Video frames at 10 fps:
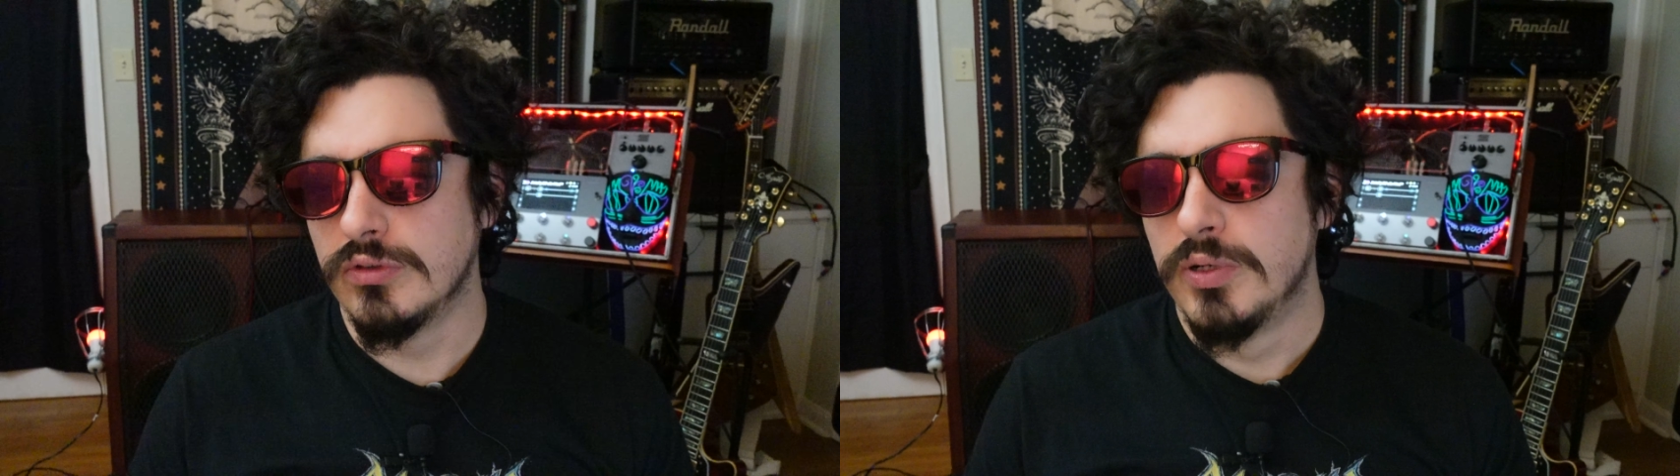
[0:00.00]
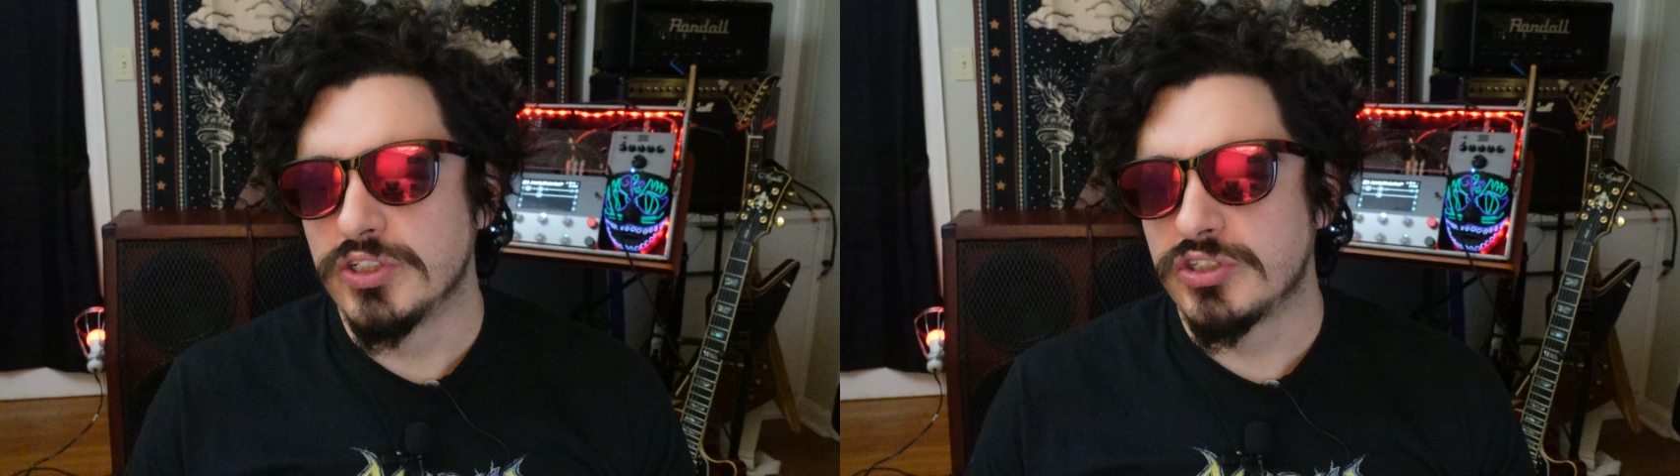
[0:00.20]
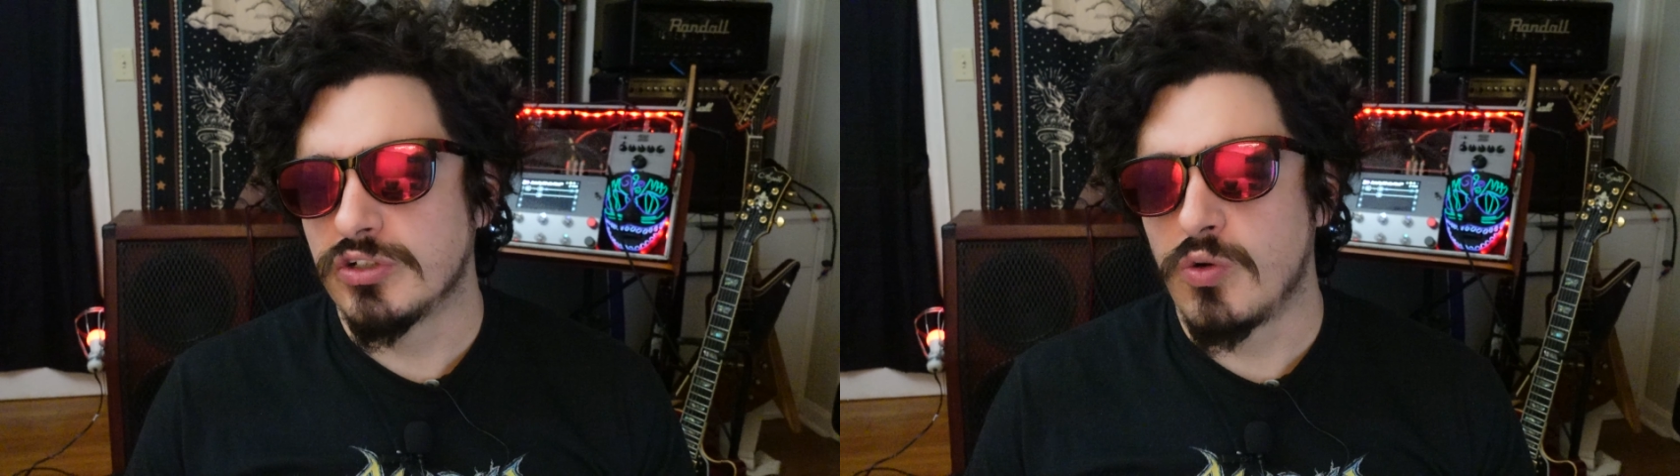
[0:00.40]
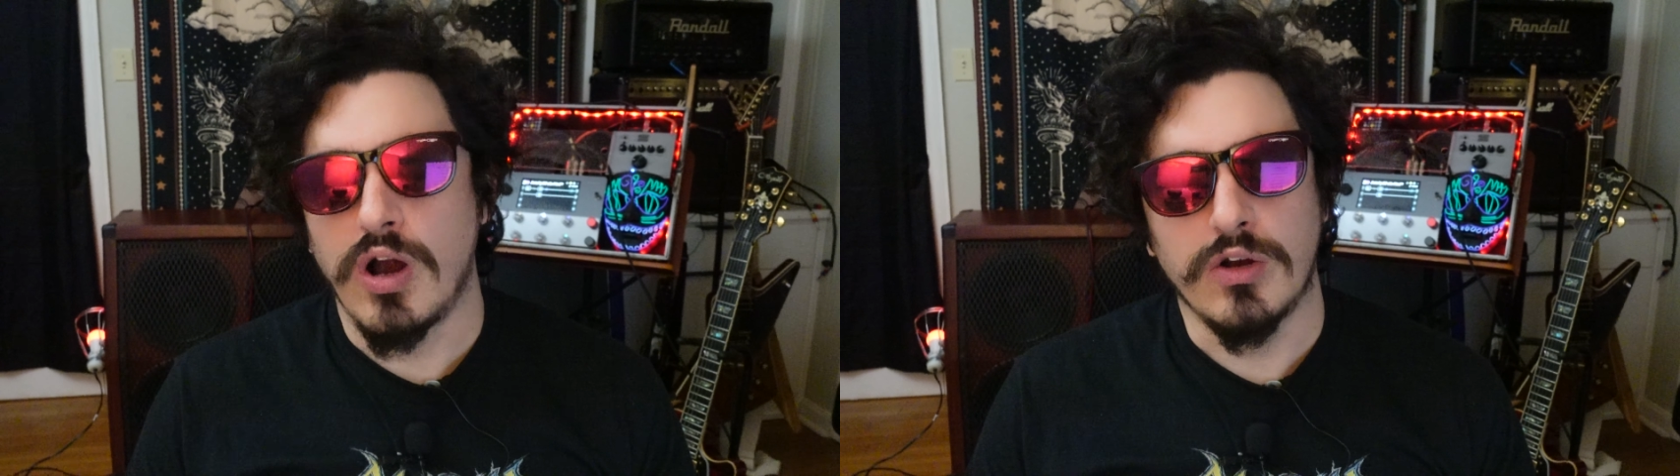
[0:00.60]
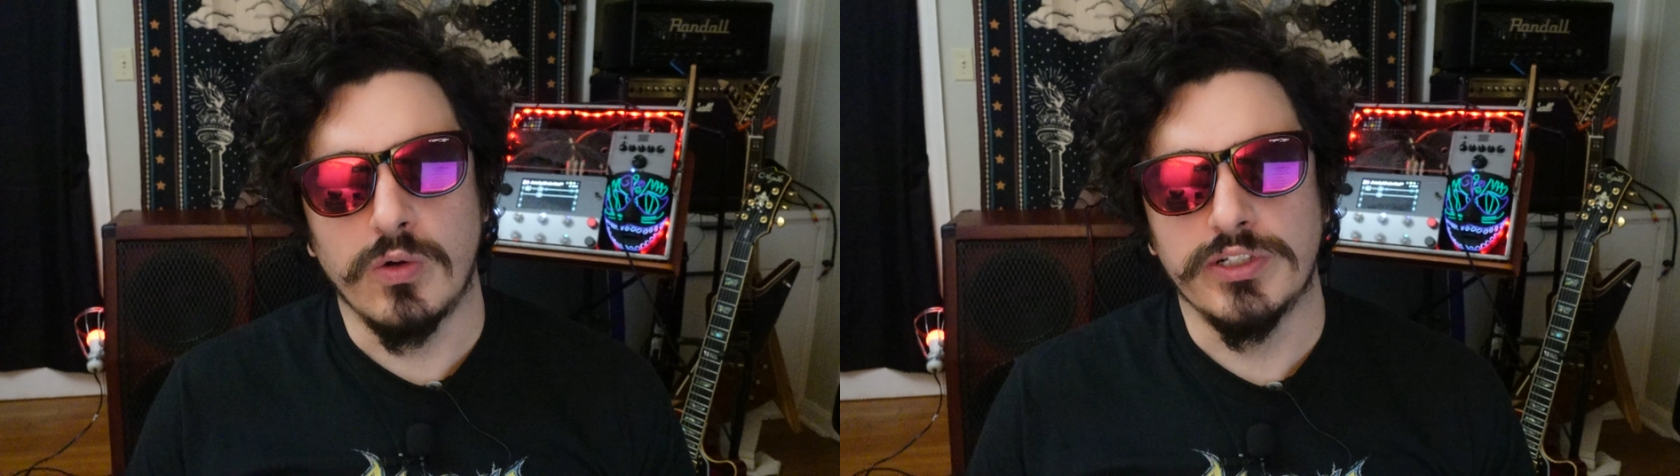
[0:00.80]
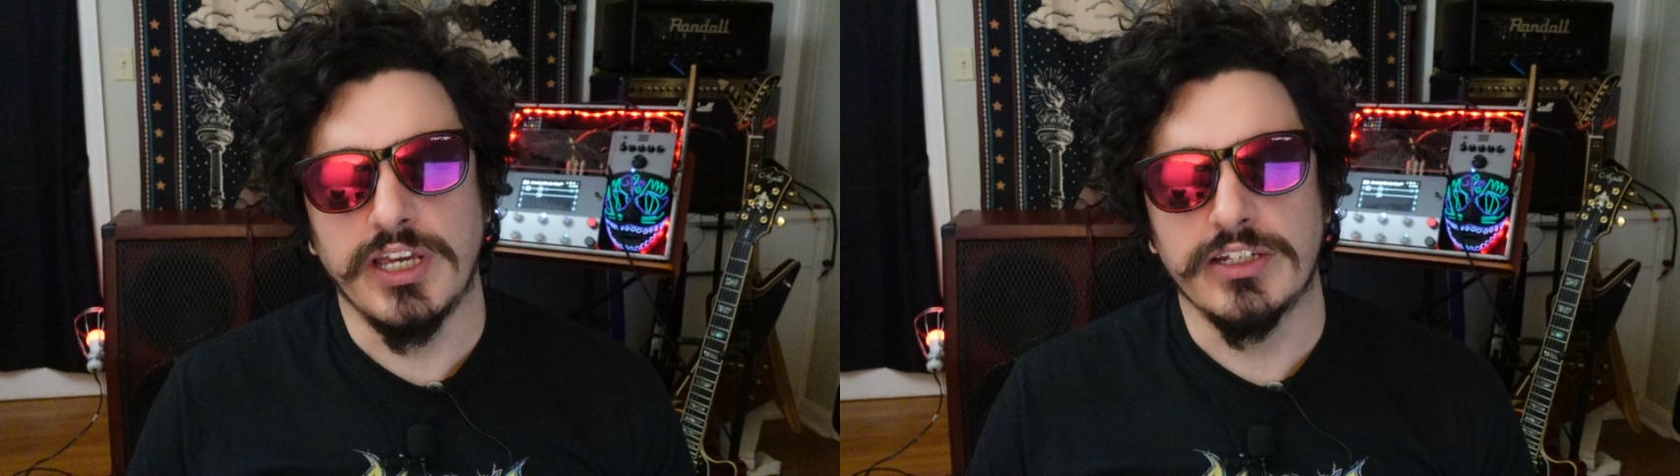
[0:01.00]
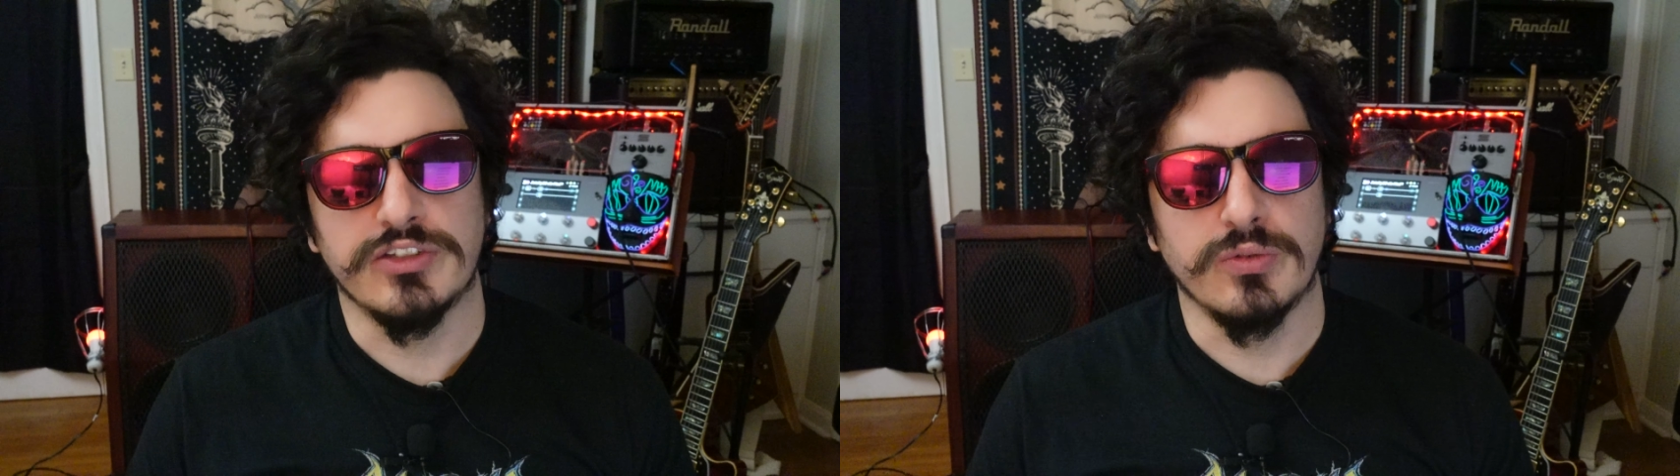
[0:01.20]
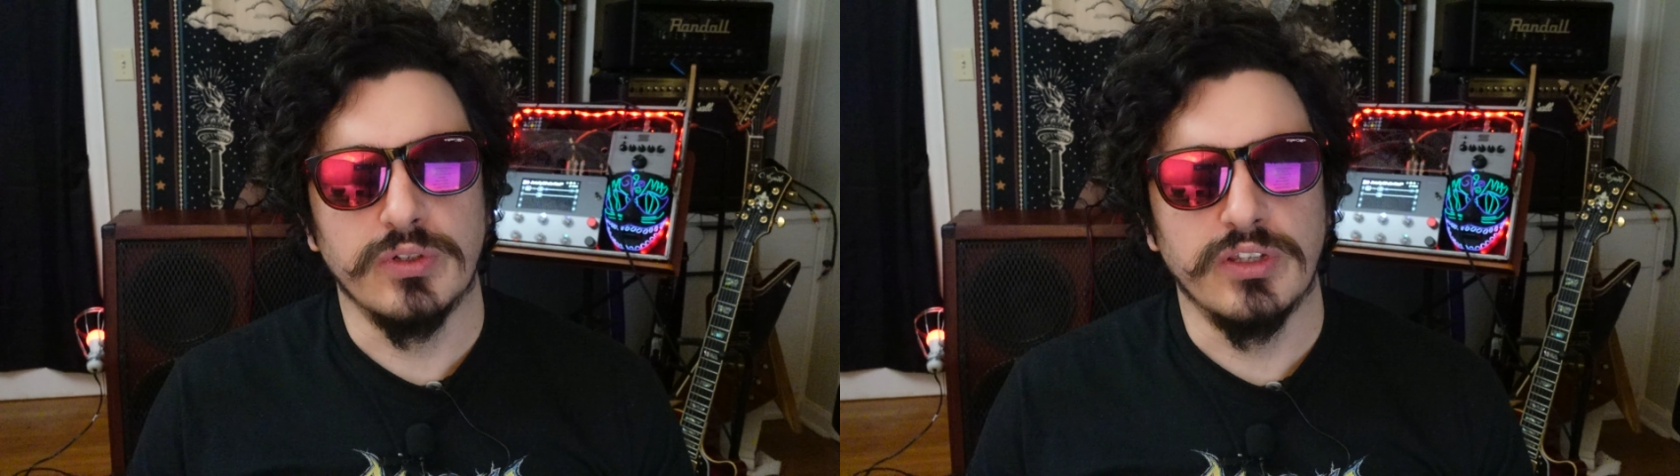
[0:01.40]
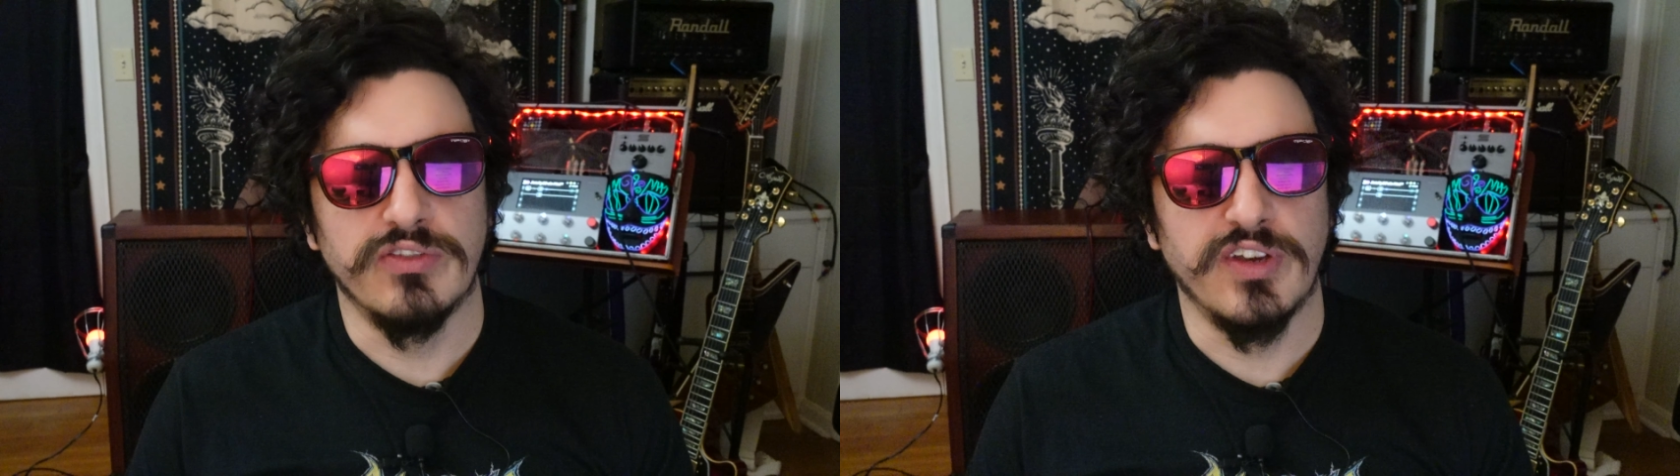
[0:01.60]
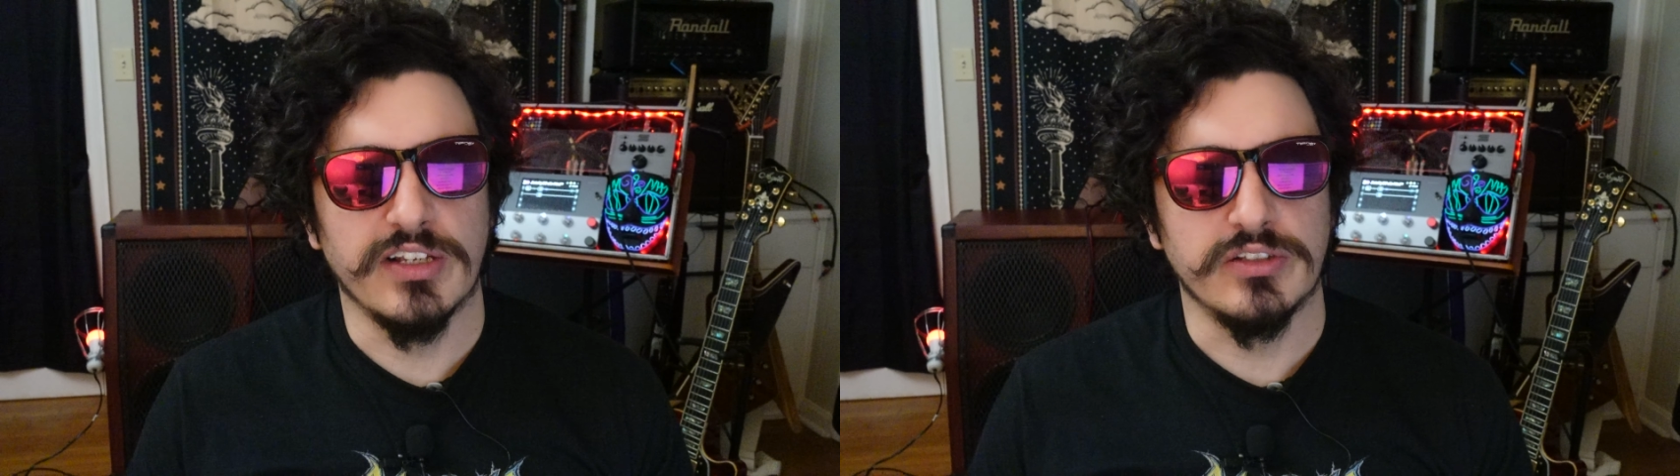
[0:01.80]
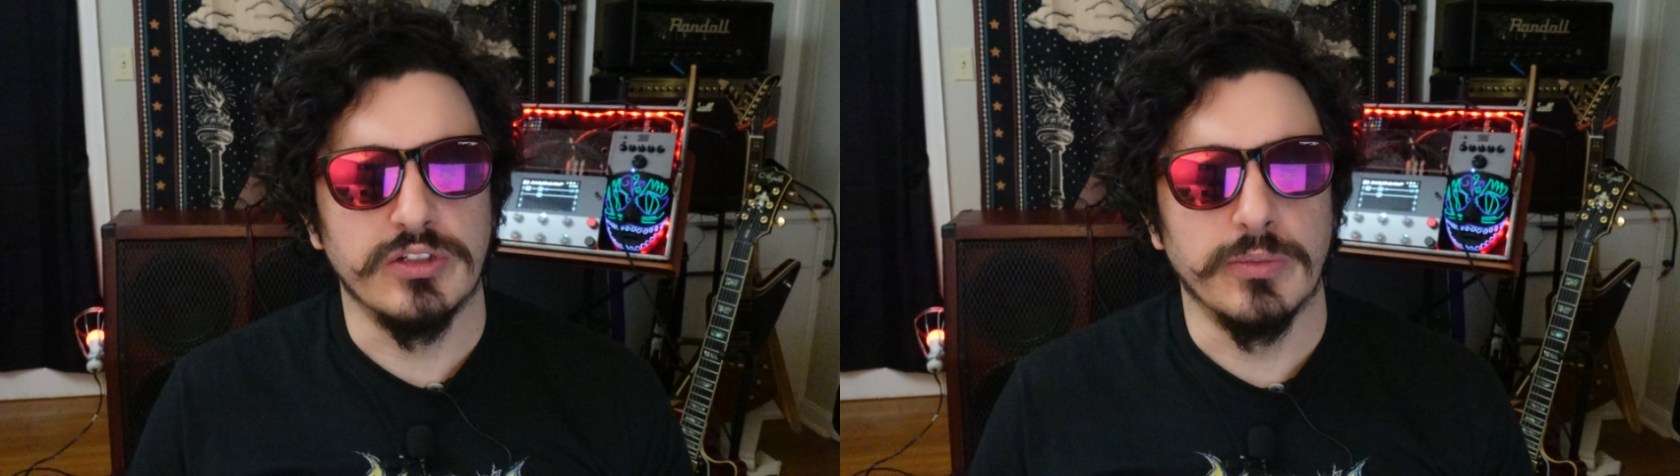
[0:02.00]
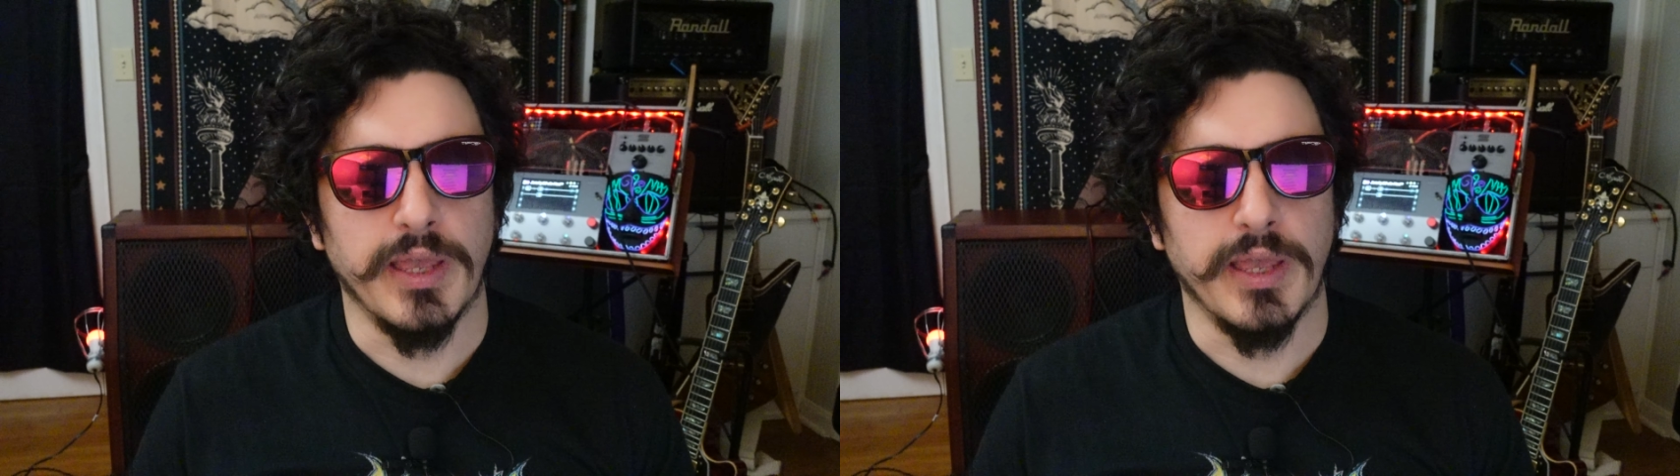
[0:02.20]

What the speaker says: push the Quad Cortex through the effects loop,